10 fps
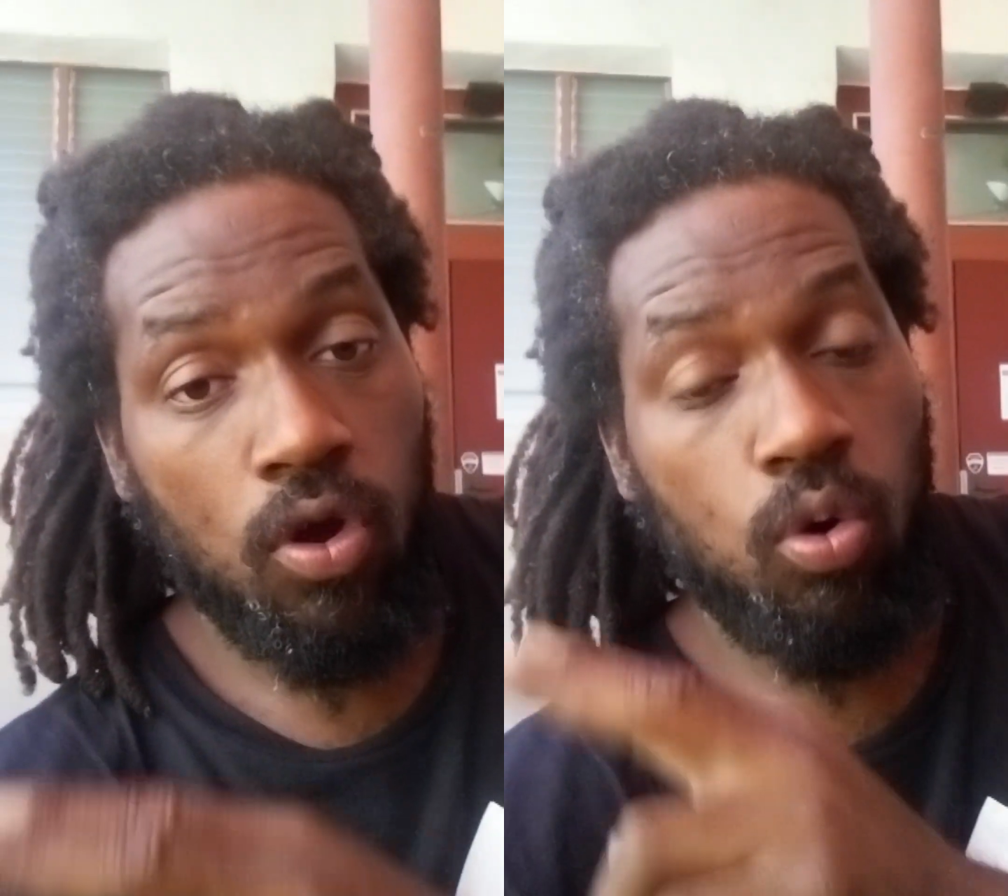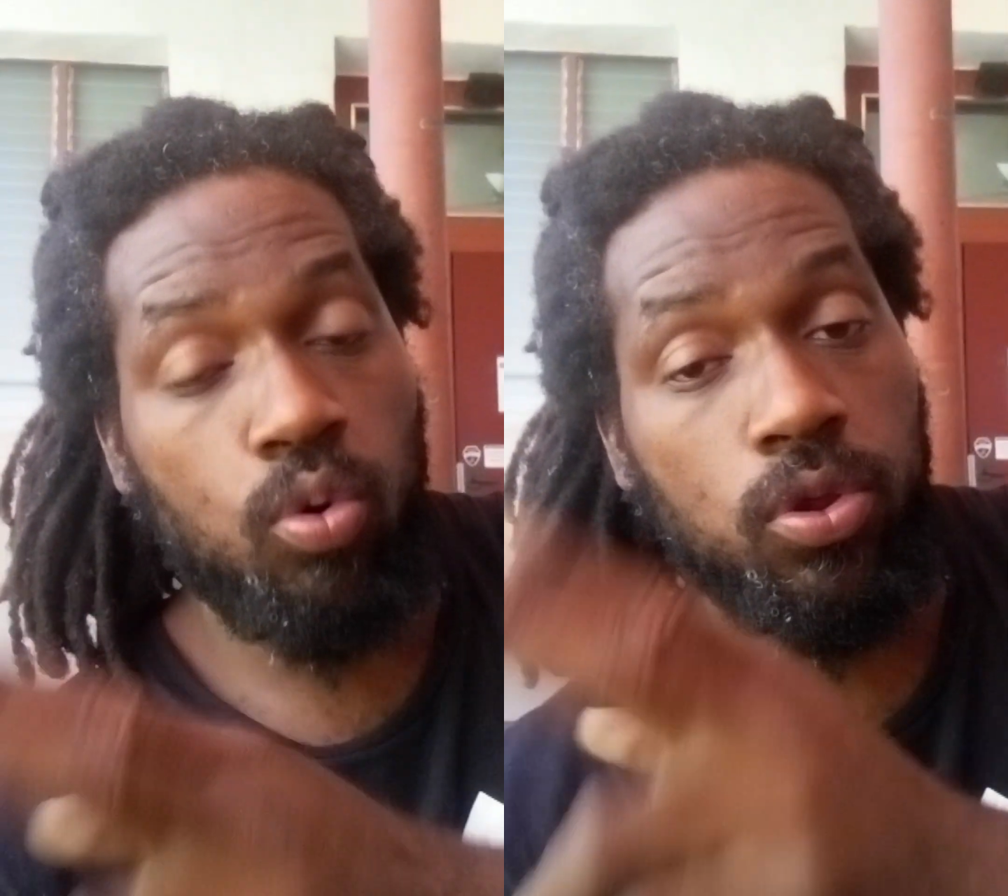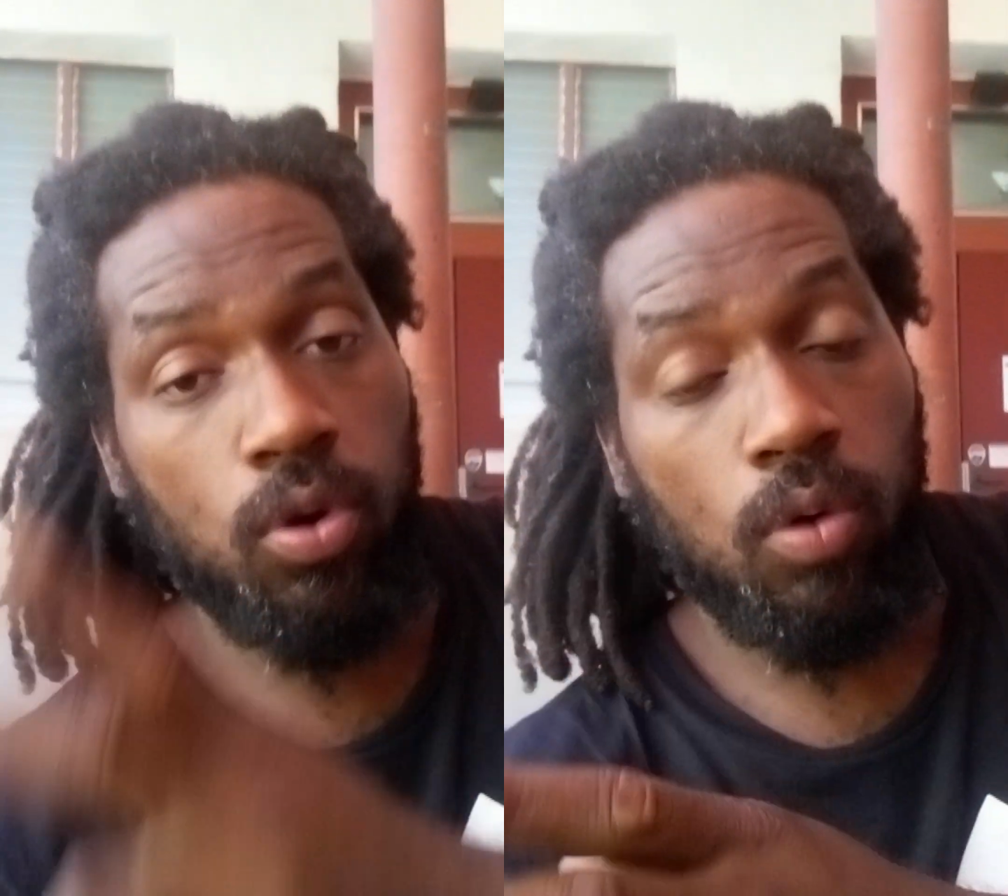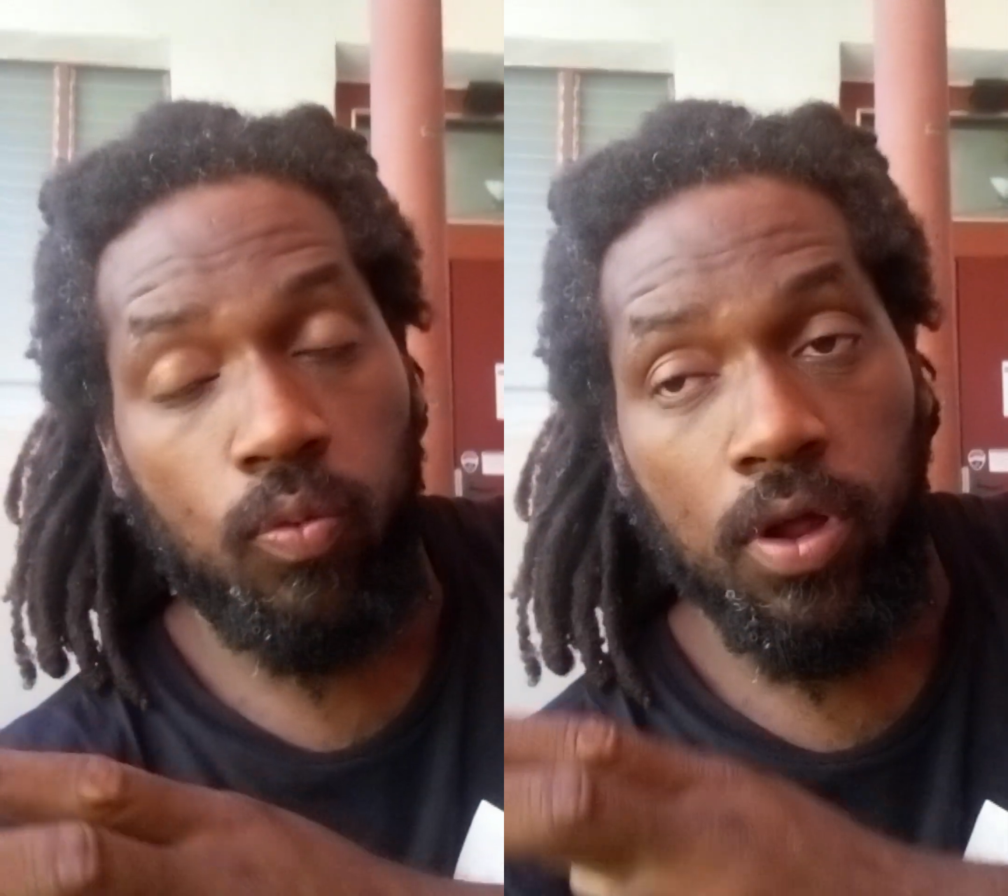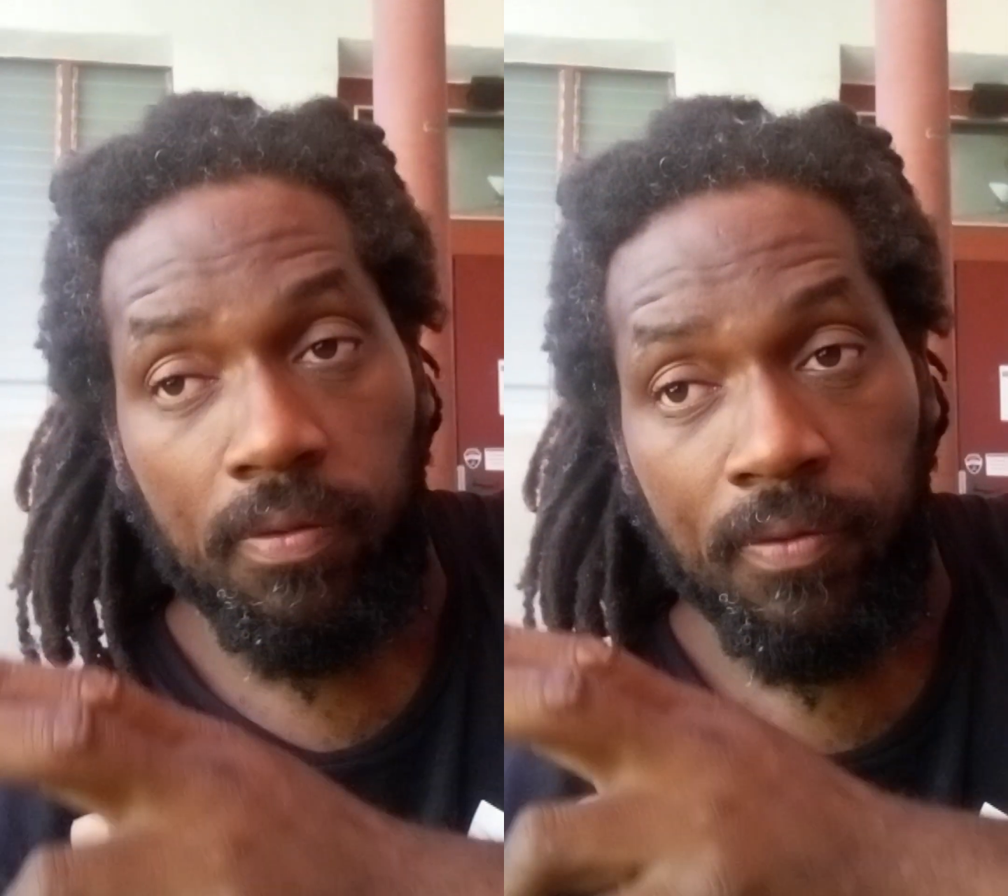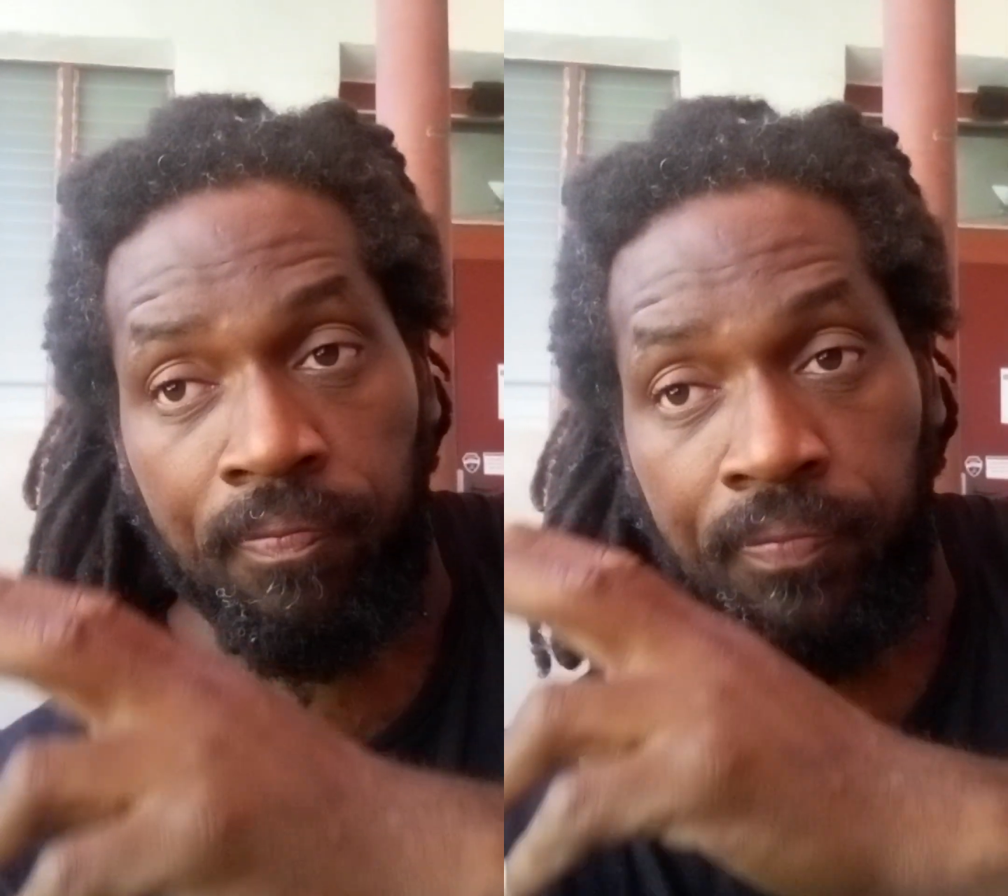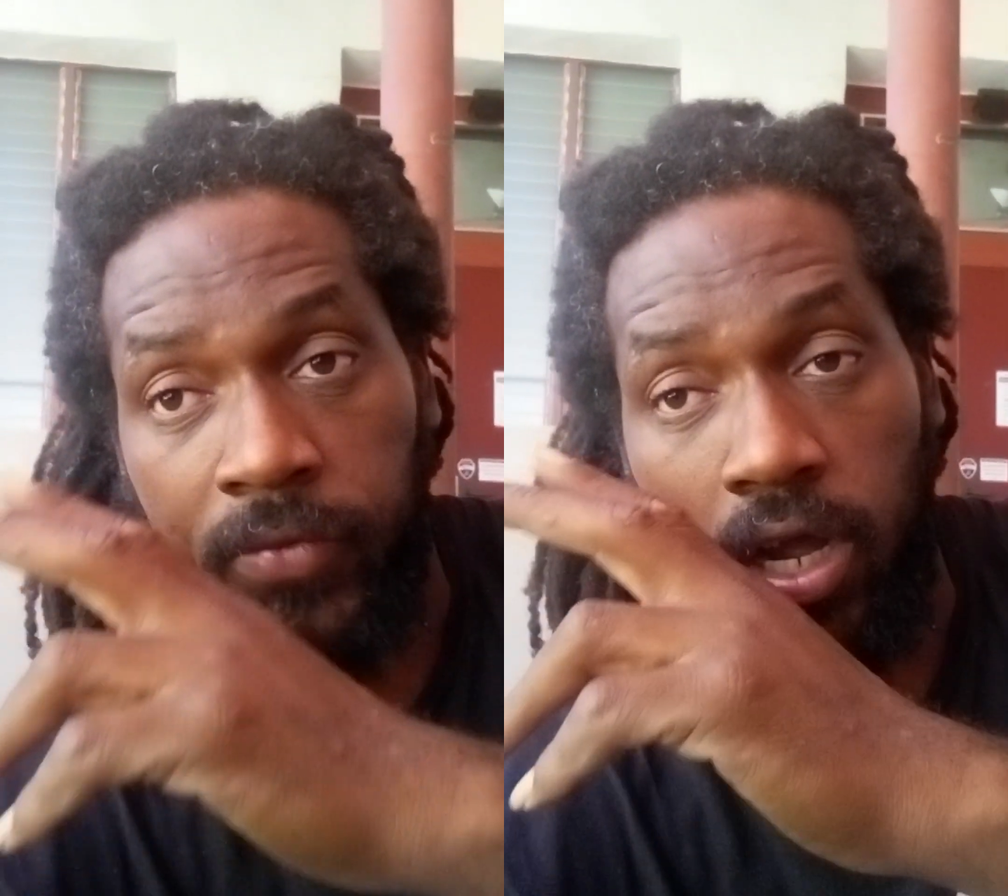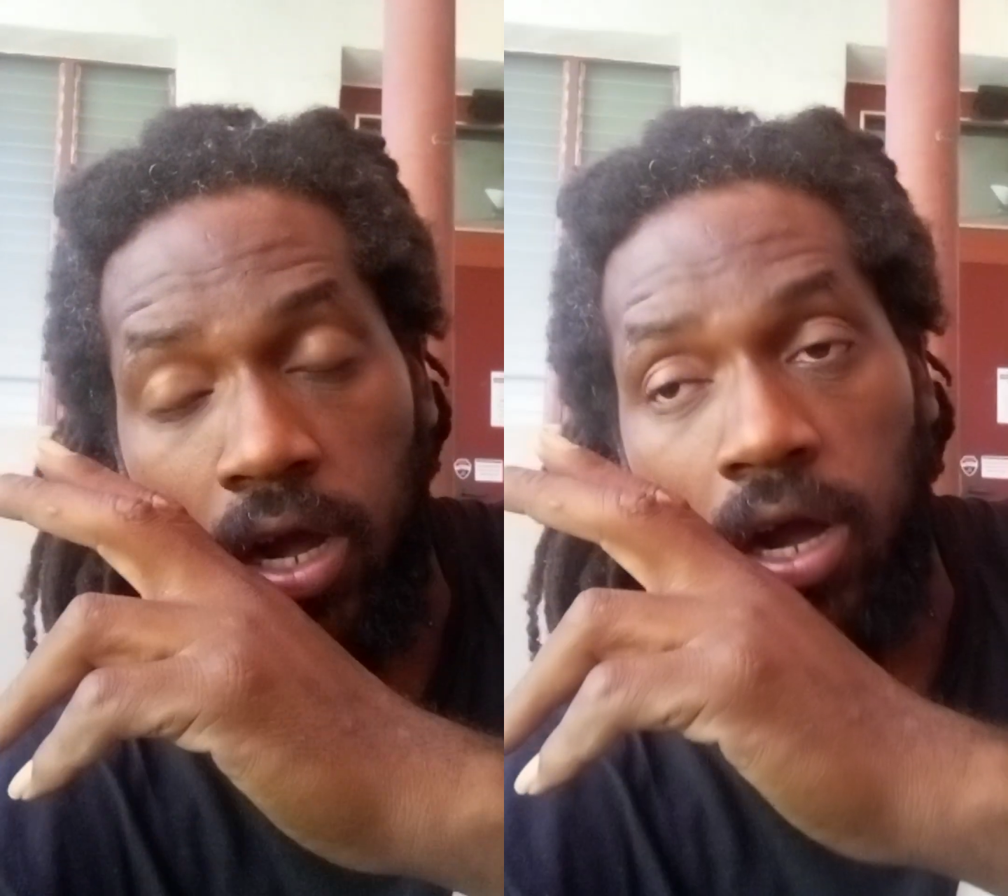who you are with.
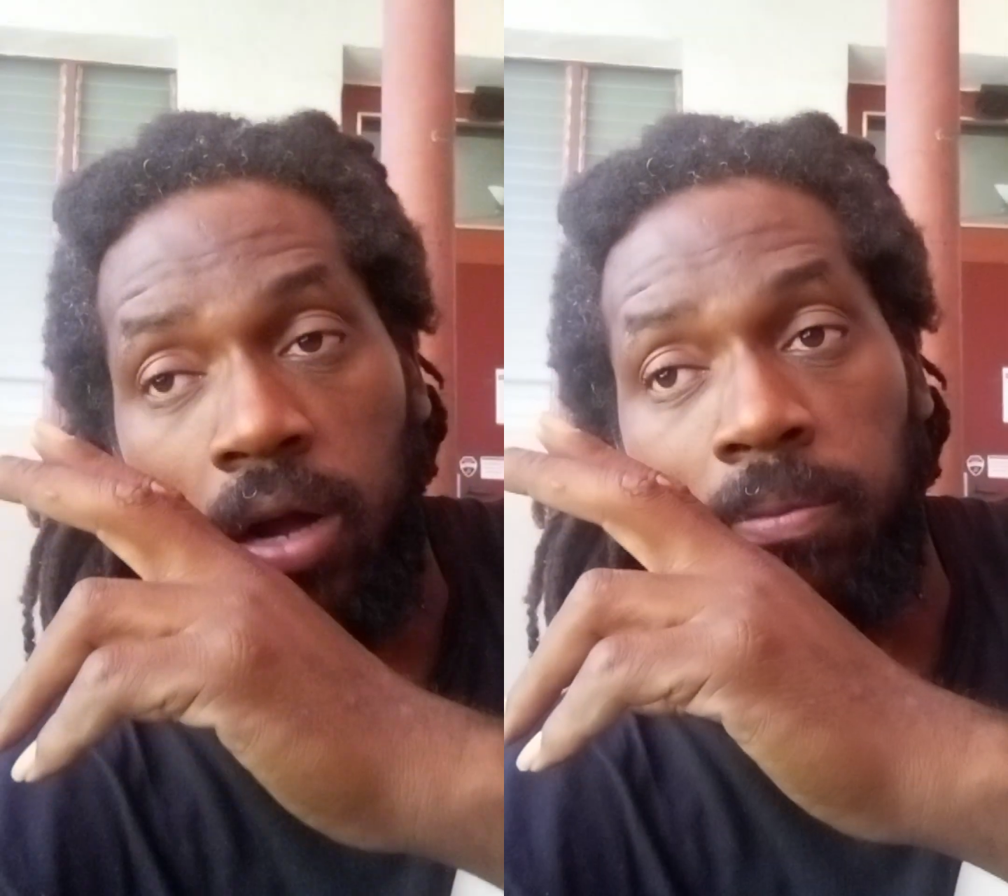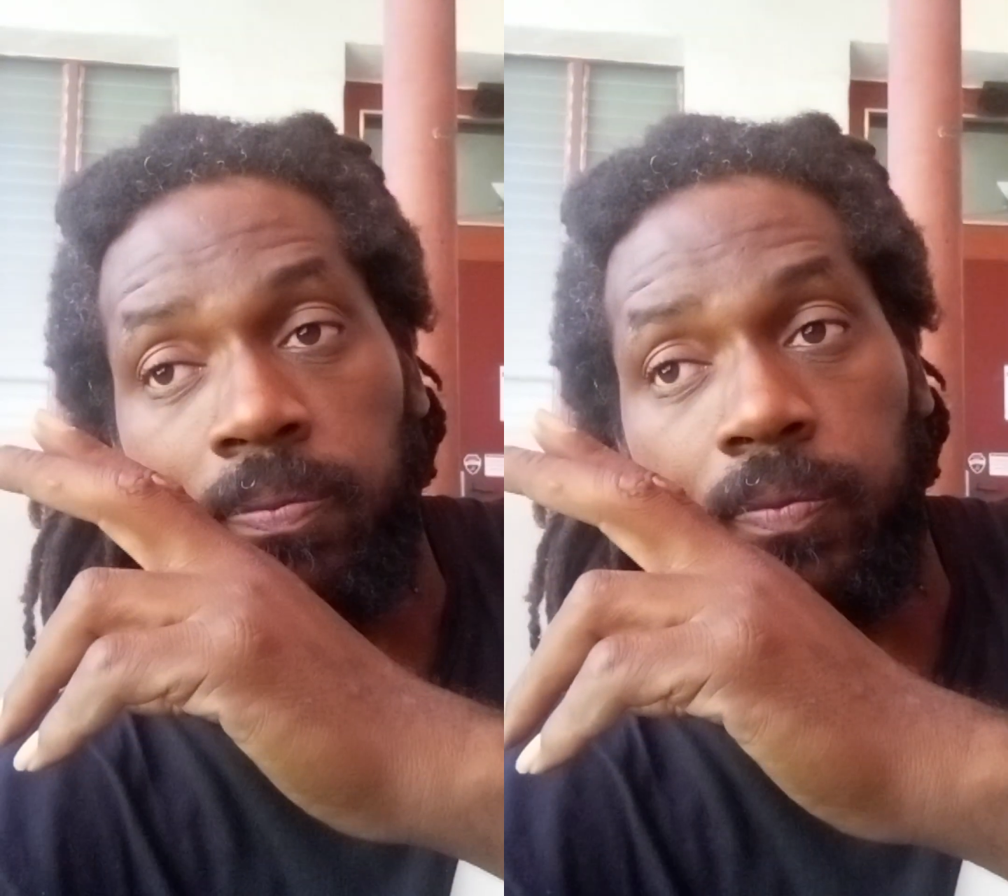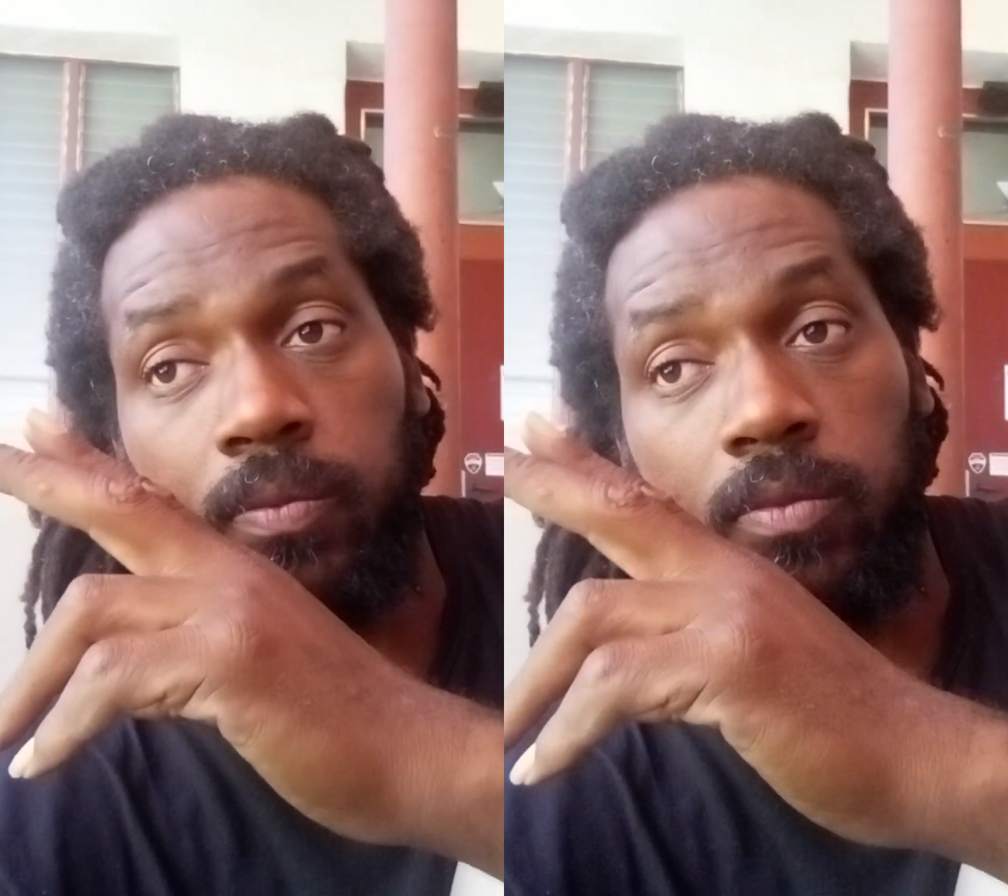Um,